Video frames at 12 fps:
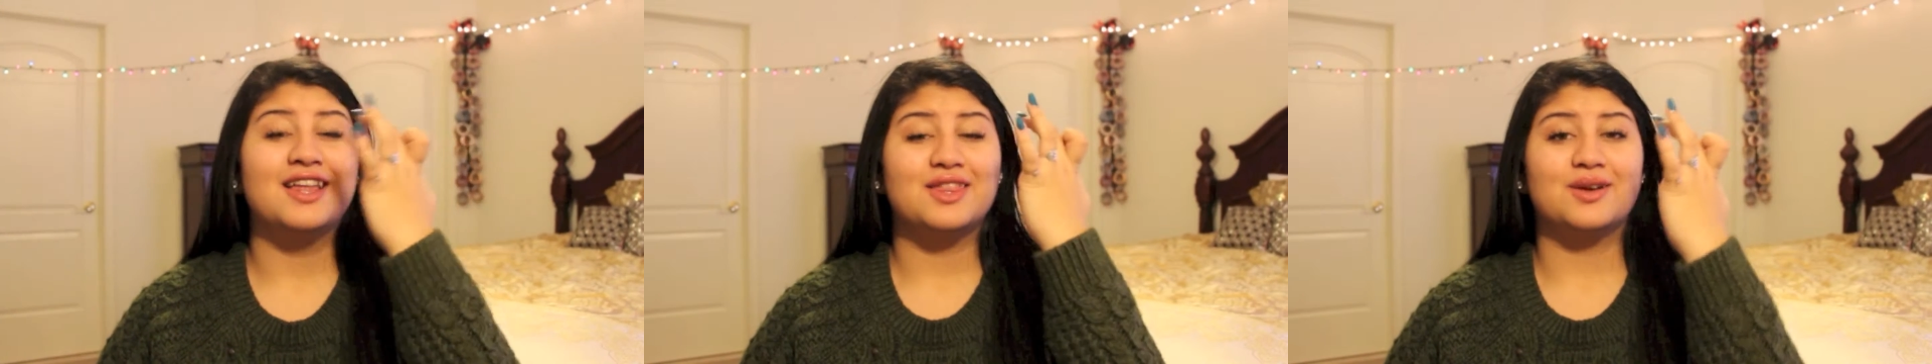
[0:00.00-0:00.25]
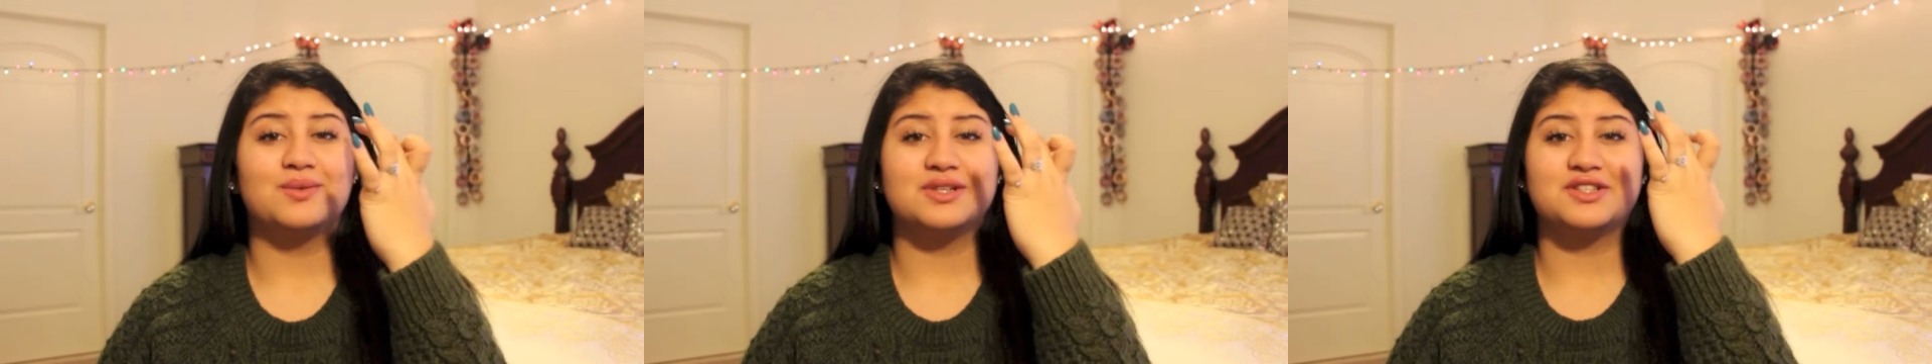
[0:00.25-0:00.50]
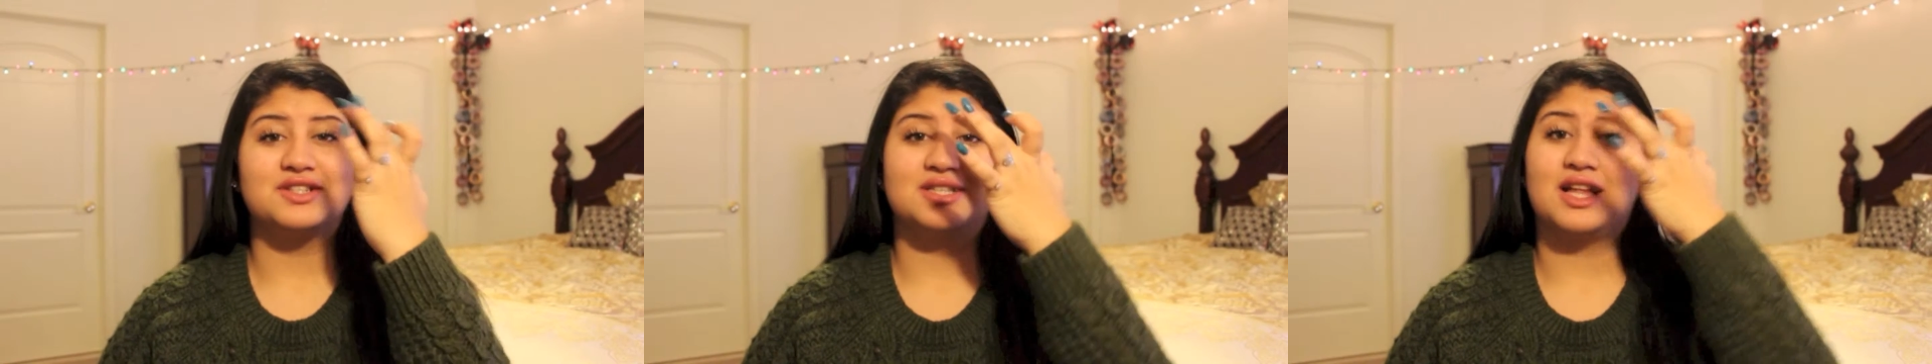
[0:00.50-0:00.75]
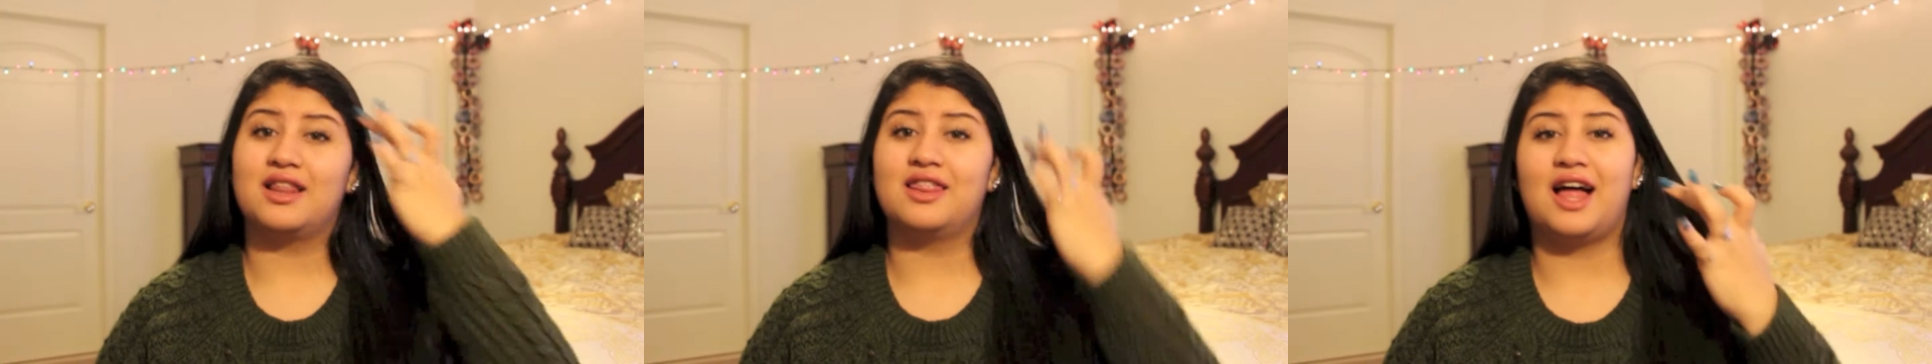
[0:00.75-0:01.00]
there was just
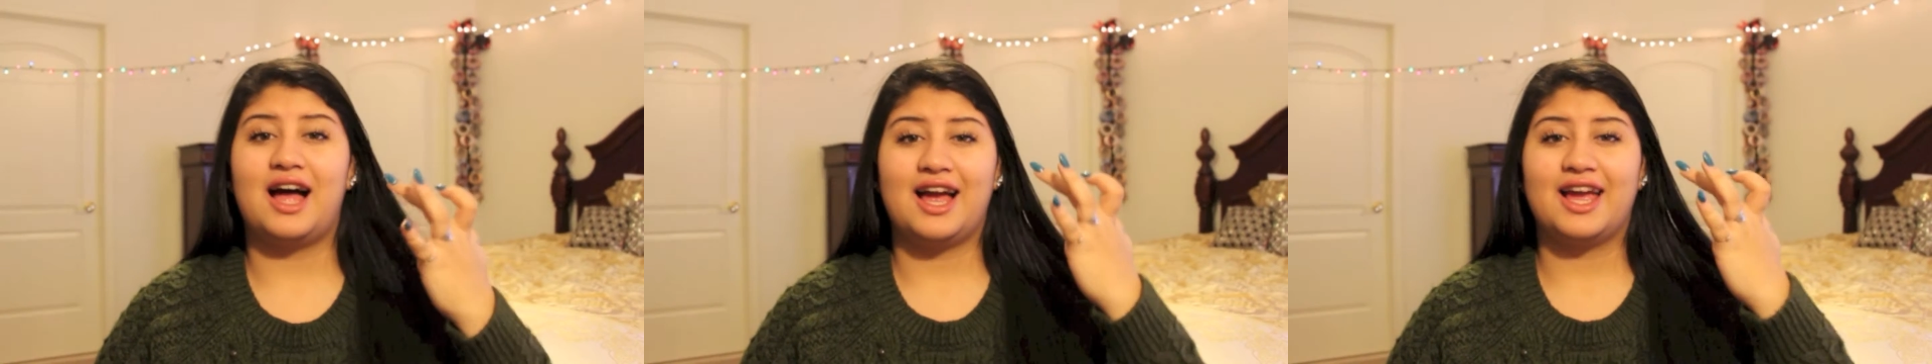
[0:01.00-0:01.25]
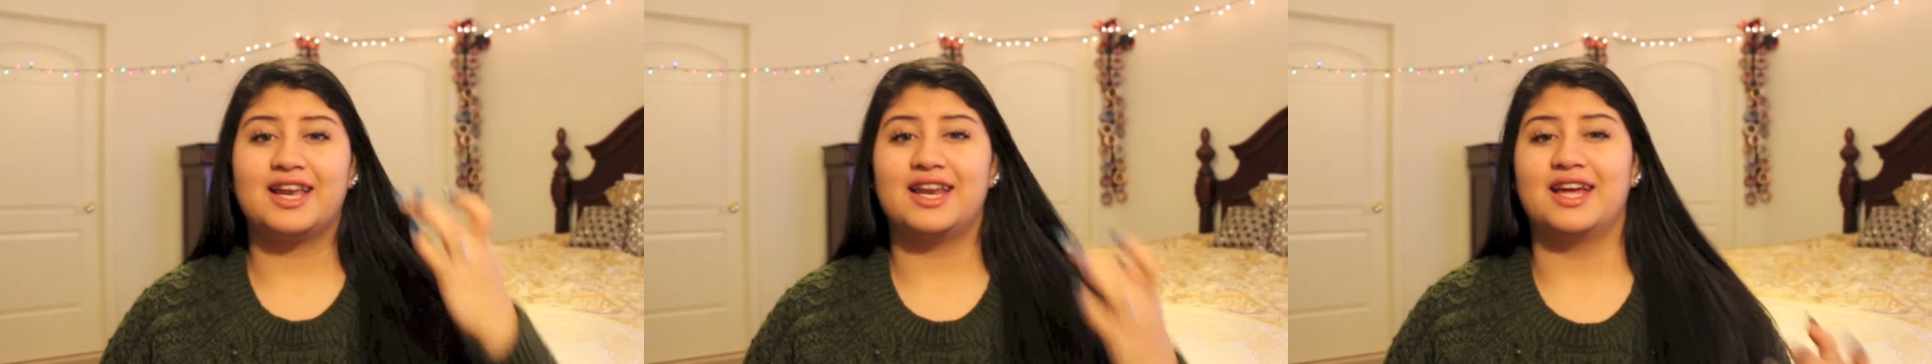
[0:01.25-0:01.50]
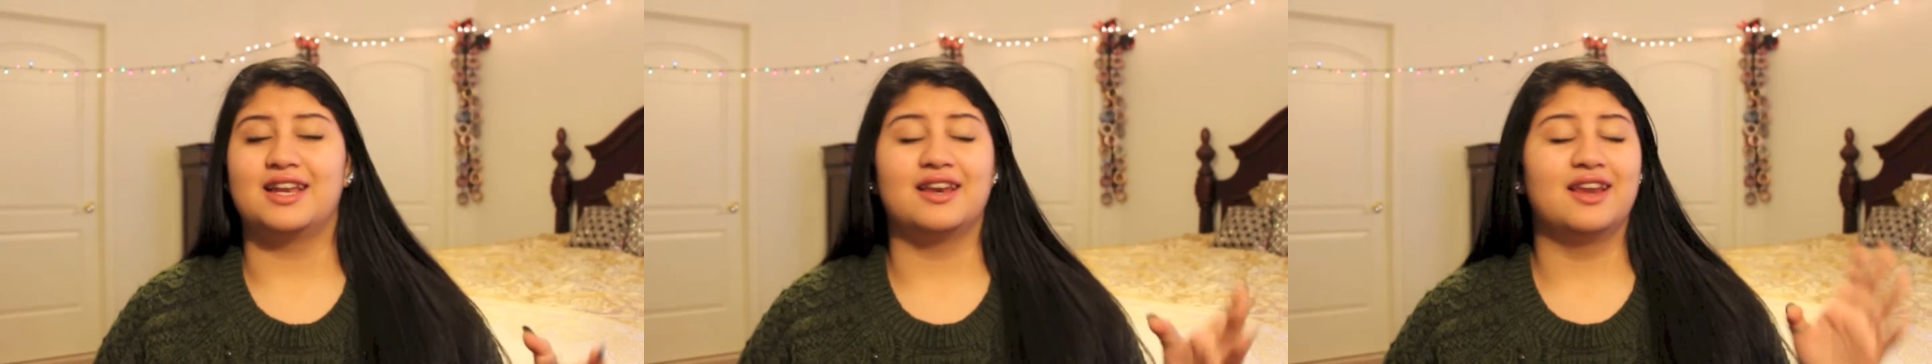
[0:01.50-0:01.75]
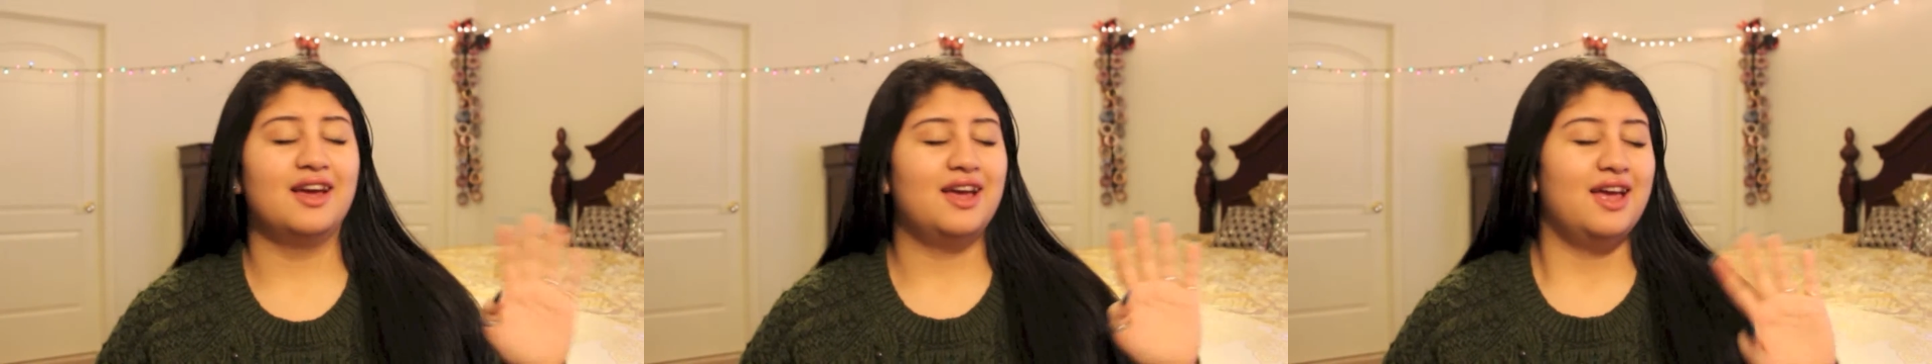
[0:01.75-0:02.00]
a line and